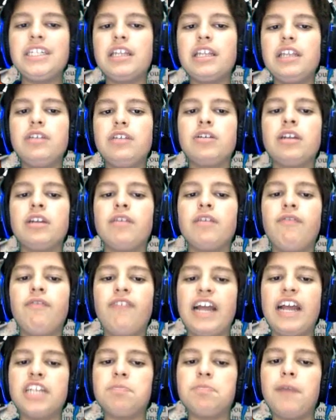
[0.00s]
you can
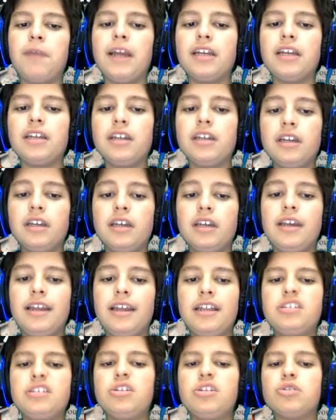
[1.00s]
flashback an
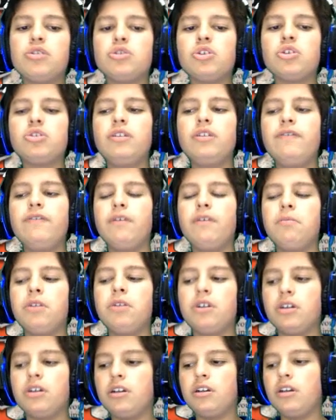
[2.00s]
instant or sorcery from
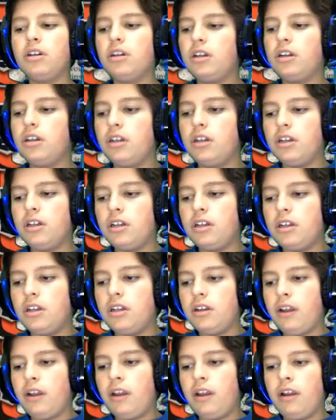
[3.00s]
your
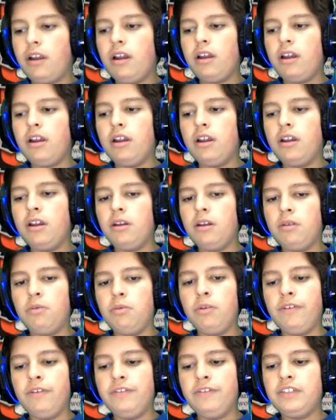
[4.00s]

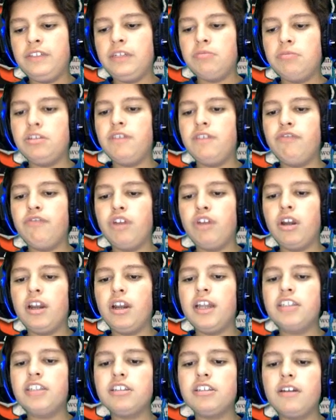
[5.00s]
with CMC 3 or
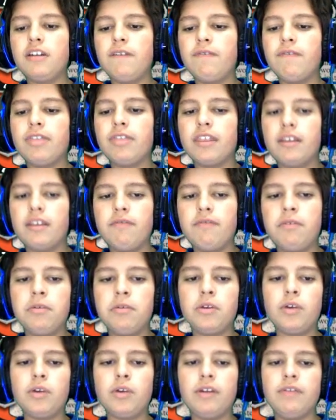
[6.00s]
less from your
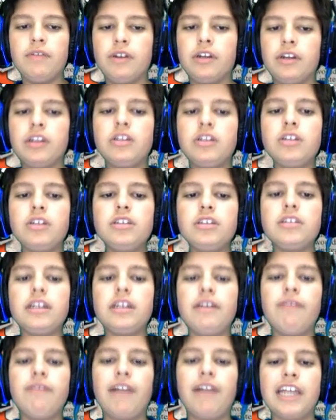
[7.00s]
graveyard. It doesn't say
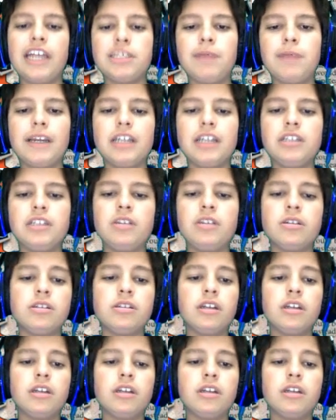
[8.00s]
flashback, it's just